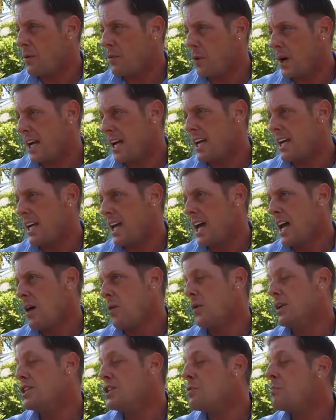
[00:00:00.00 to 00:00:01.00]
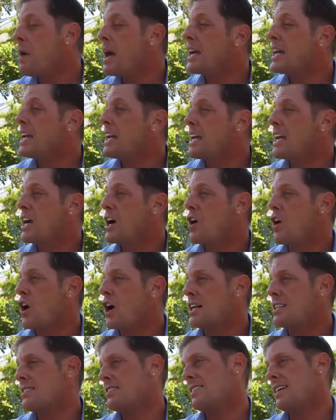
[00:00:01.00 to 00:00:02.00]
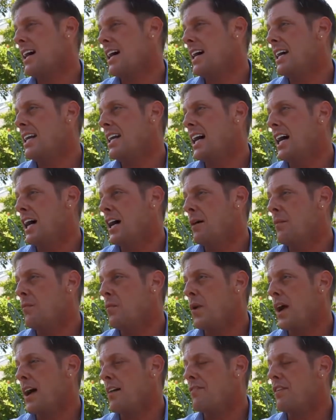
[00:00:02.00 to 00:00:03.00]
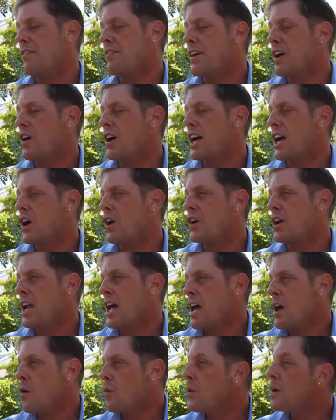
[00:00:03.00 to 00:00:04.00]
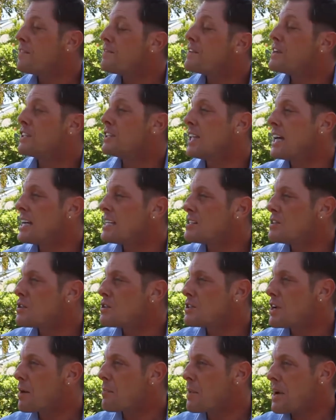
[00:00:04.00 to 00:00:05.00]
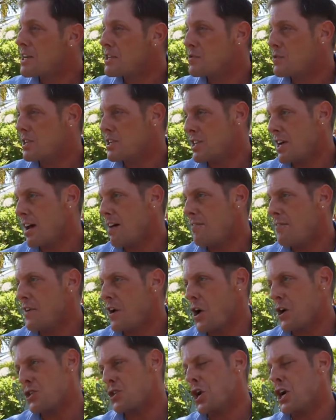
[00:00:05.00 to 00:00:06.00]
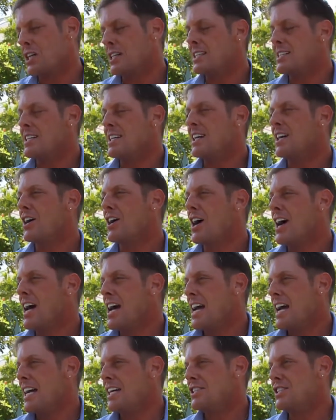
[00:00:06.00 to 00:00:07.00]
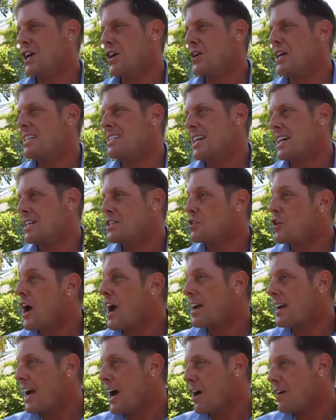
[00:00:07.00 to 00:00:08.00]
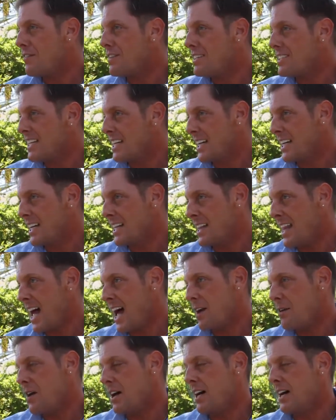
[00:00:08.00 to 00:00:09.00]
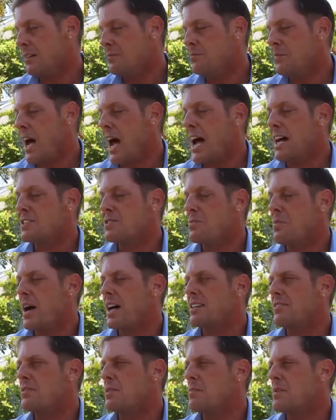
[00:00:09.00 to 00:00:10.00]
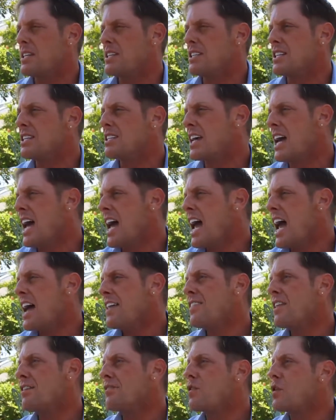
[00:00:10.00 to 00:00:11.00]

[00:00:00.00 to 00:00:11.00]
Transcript: week. We do make it here on site. We have our very own Winfield Lentz, who's our pastry chef and our chocolatier, and so he takes great care of us in that aspect of the business. And then of